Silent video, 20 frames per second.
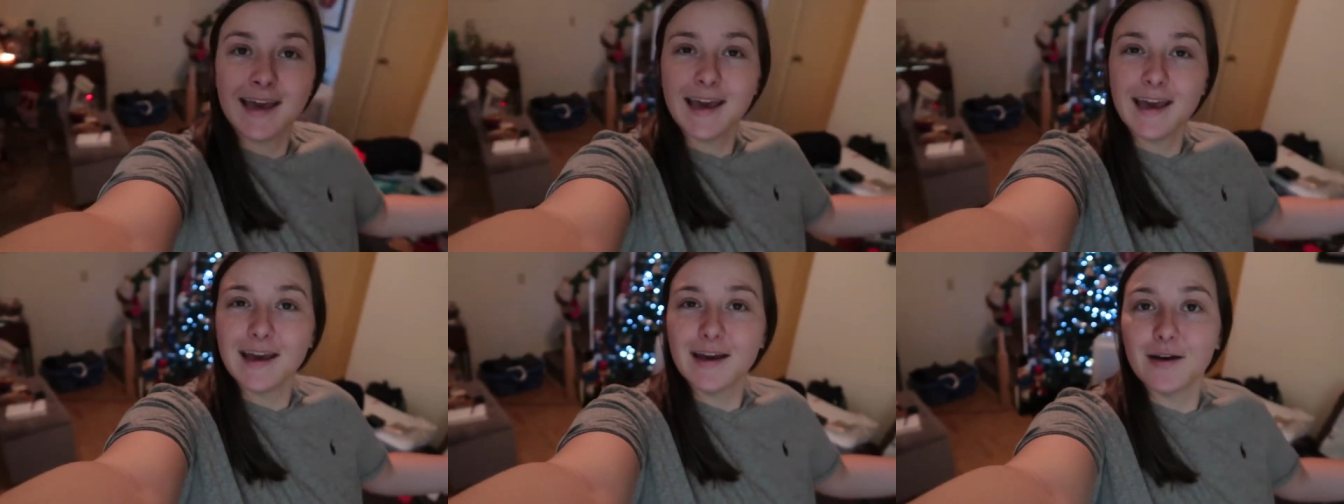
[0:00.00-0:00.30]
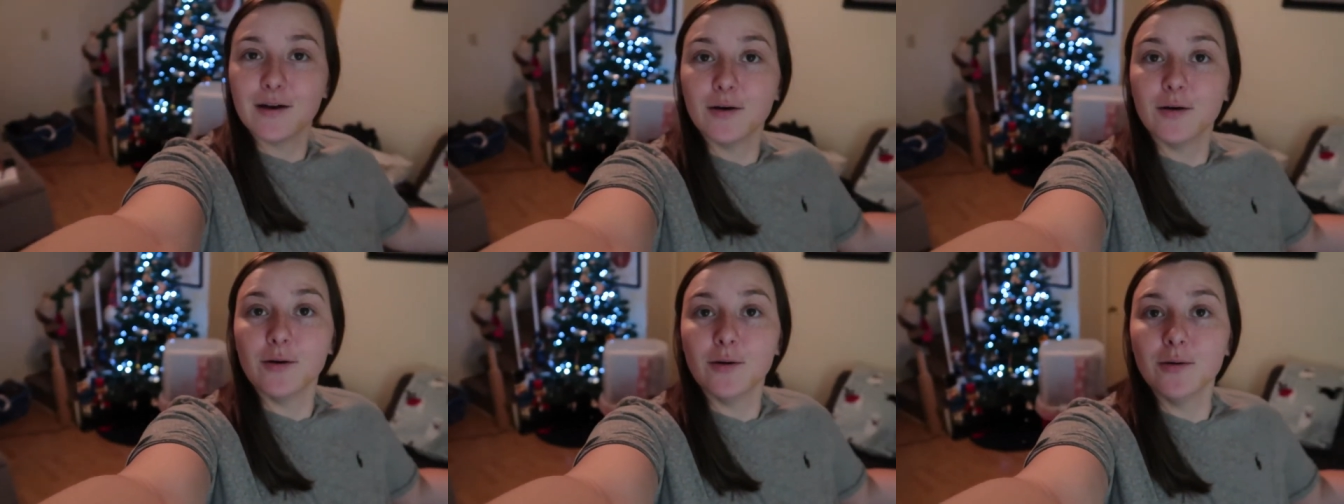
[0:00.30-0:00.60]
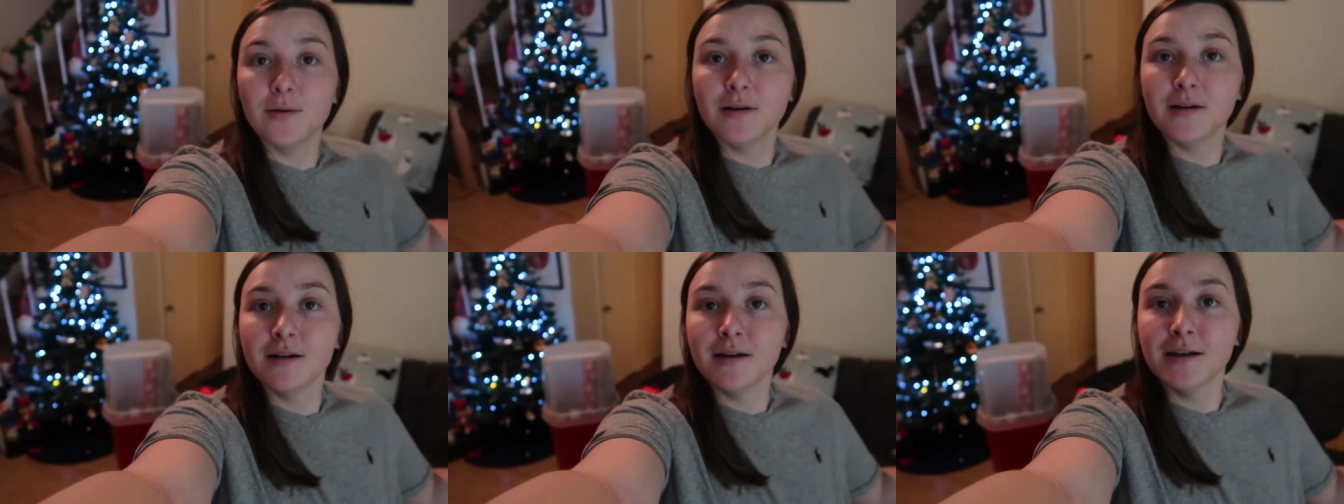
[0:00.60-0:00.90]

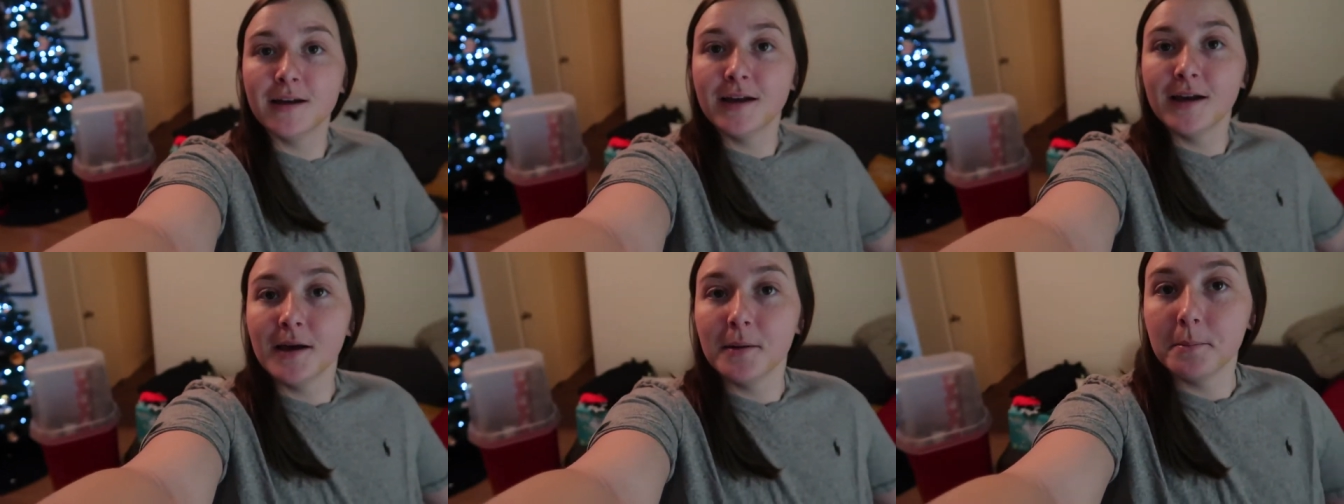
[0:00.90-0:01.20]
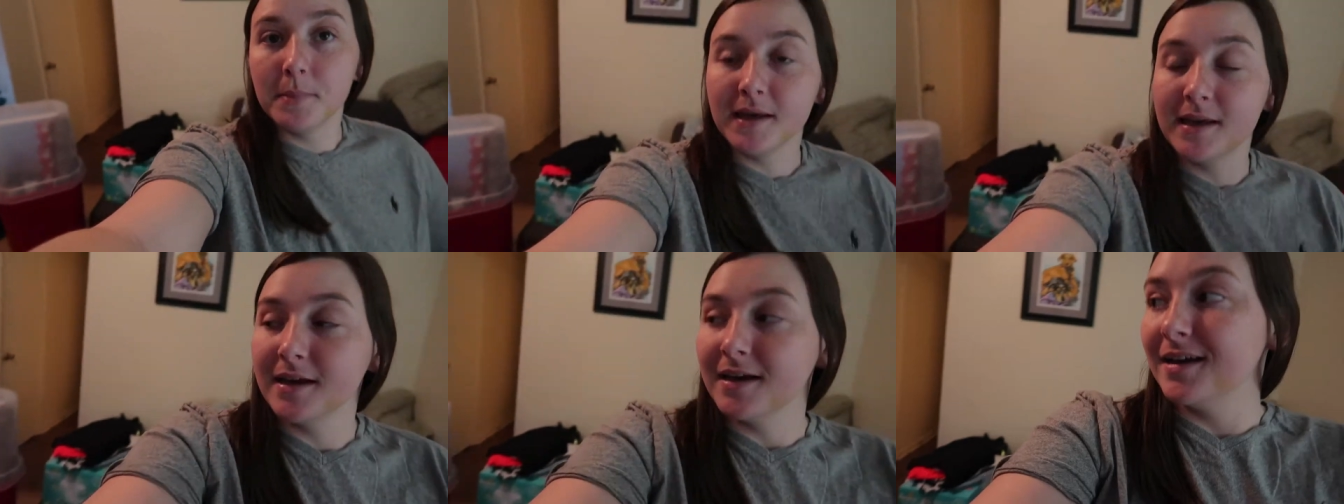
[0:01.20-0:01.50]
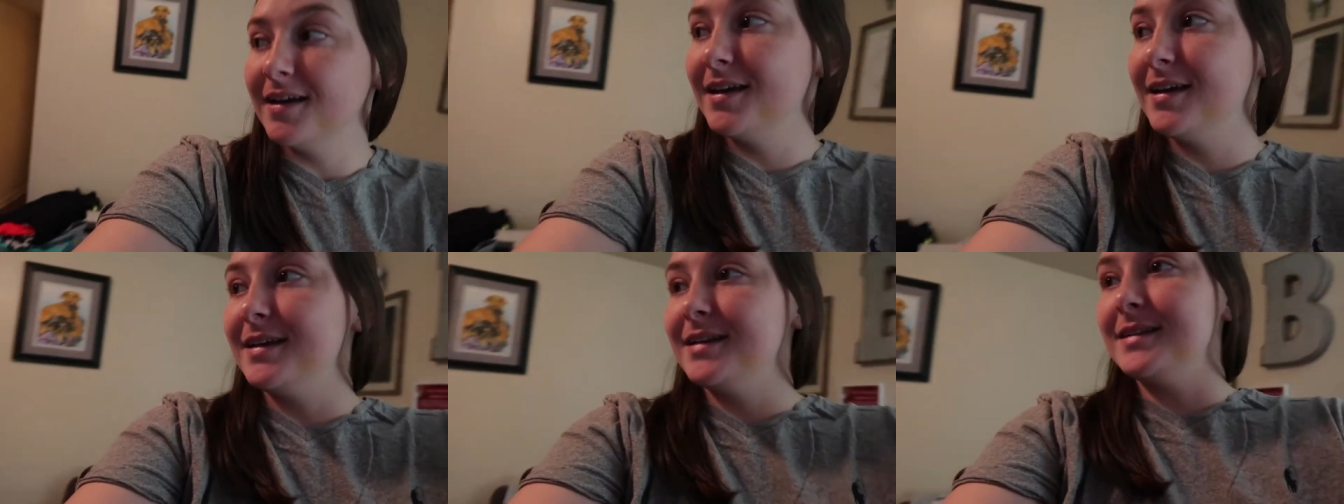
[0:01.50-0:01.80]
tell
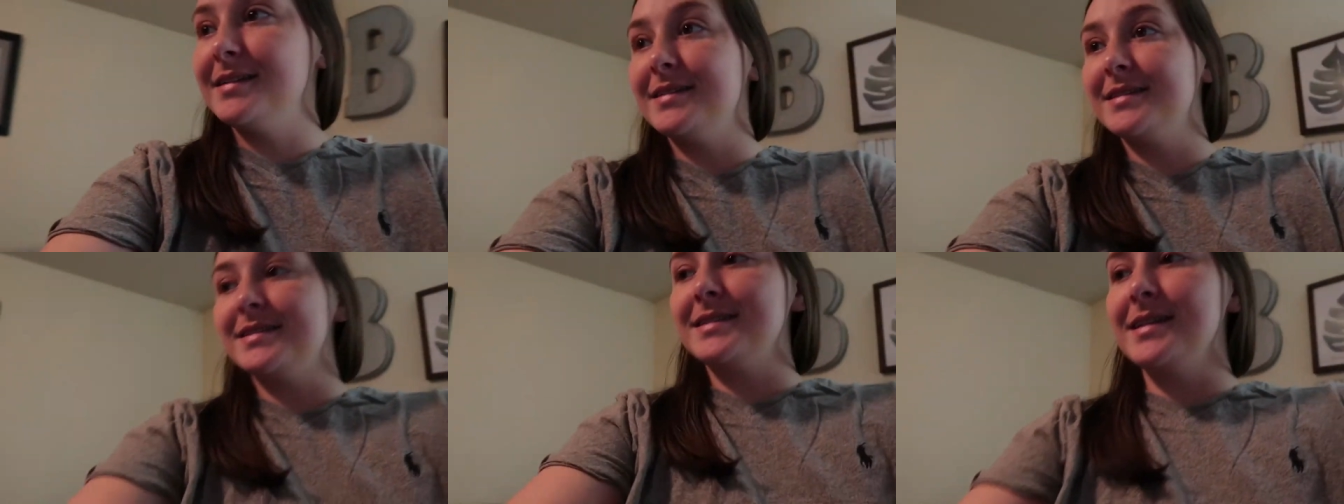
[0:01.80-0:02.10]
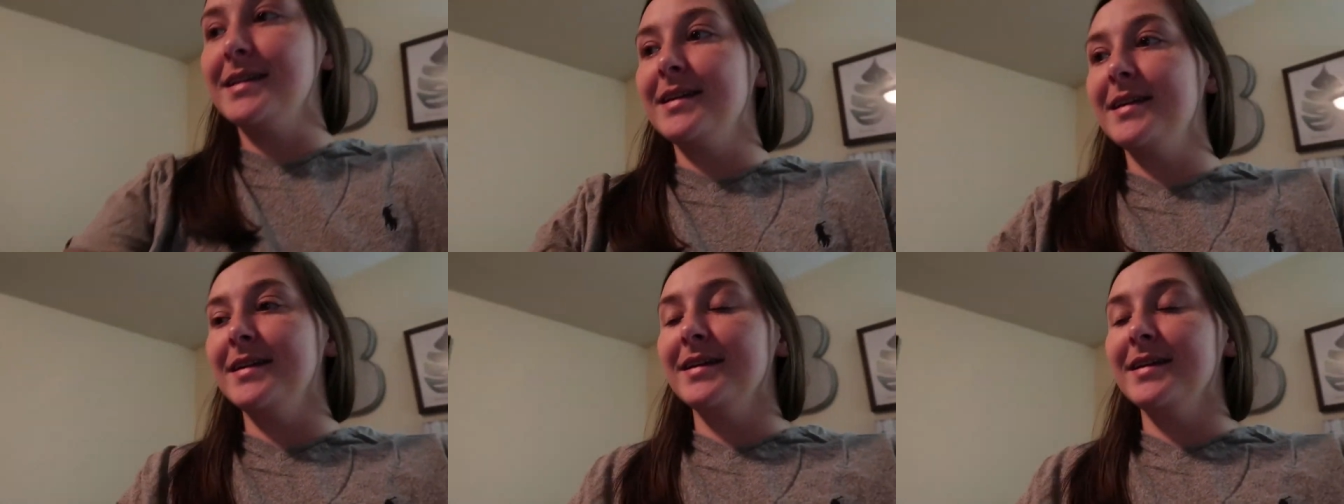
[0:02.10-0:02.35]
because